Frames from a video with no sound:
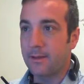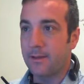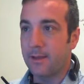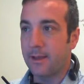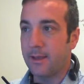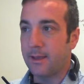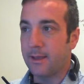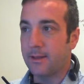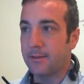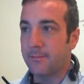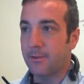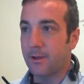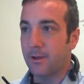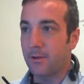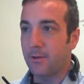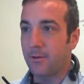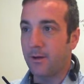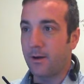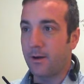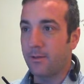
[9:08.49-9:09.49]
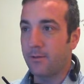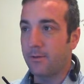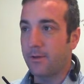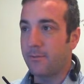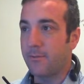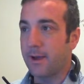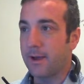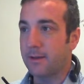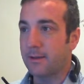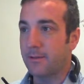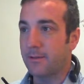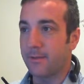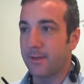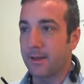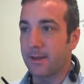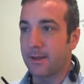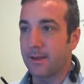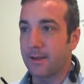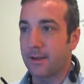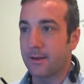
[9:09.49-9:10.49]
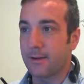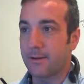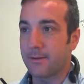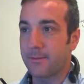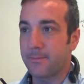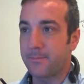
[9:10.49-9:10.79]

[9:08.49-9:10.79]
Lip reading: and I'm going to go all the way back to the beginning here.